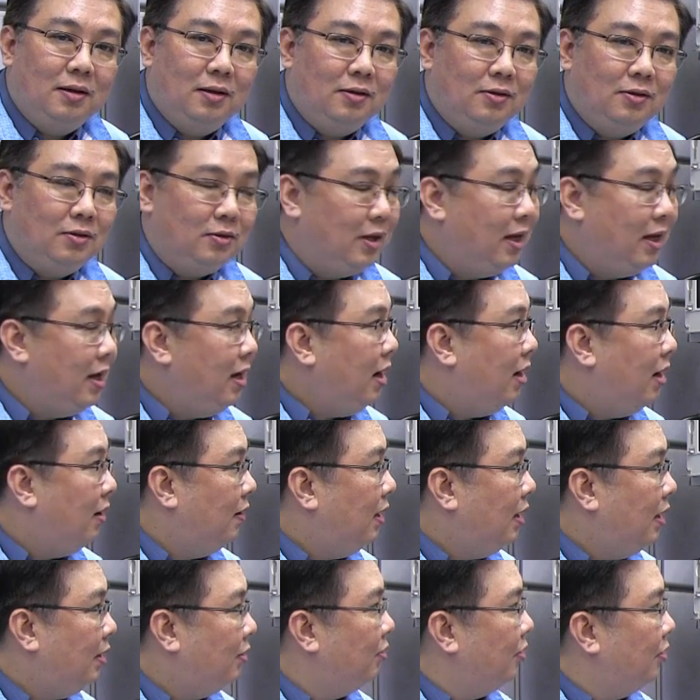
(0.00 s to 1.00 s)
Today, I'd
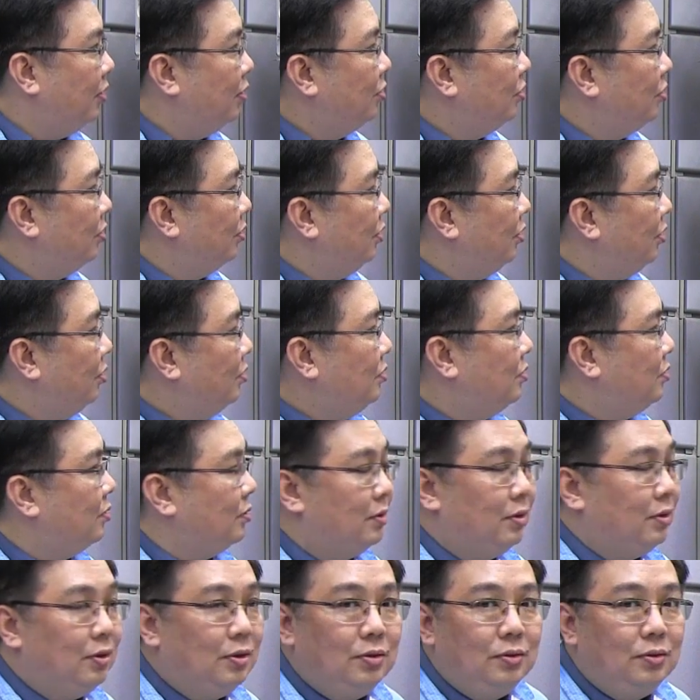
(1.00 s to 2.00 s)
like to introduce to
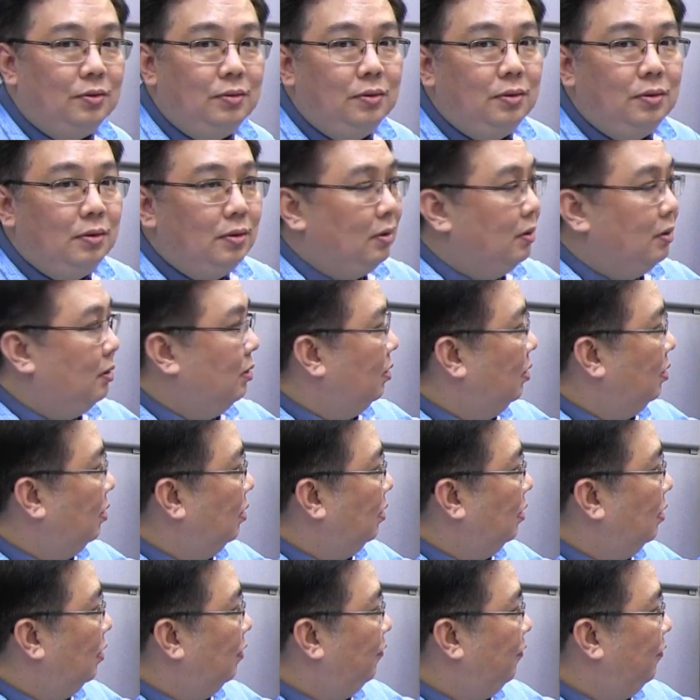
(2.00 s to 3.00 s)
you
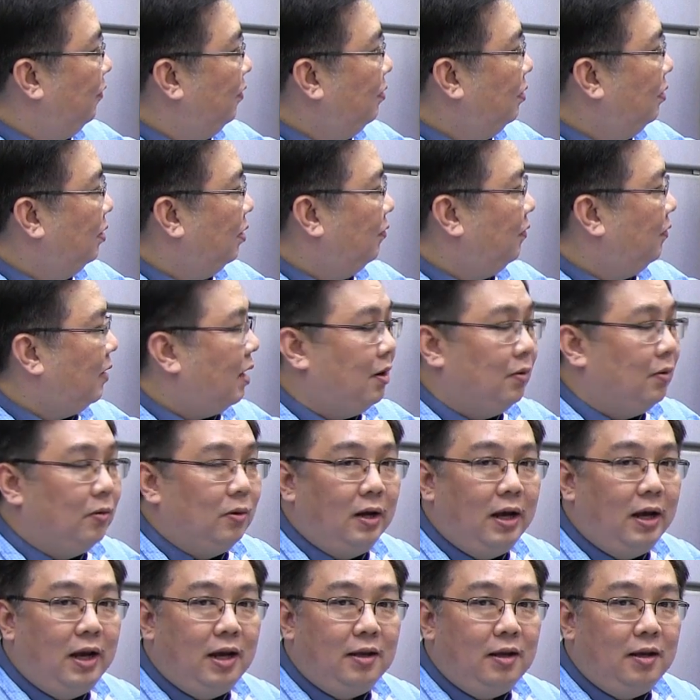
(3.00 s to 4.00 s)
a few of
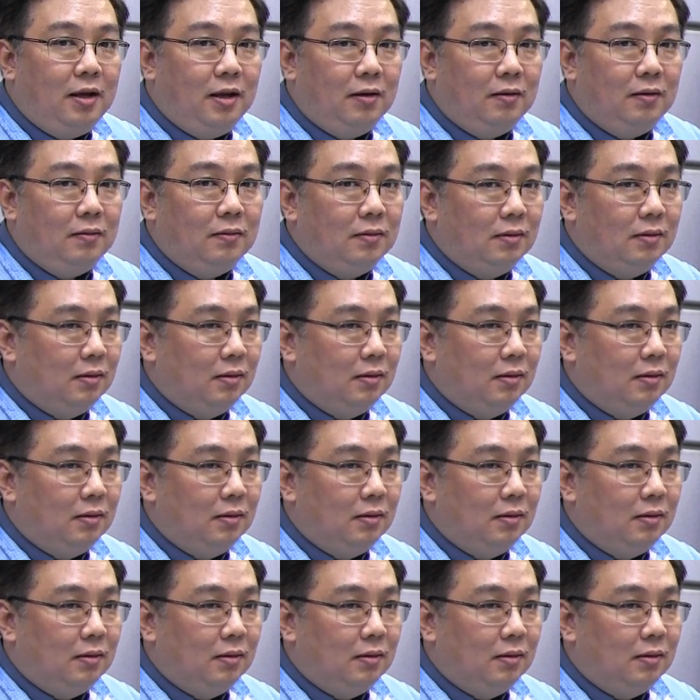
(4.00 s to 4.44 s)
our handheld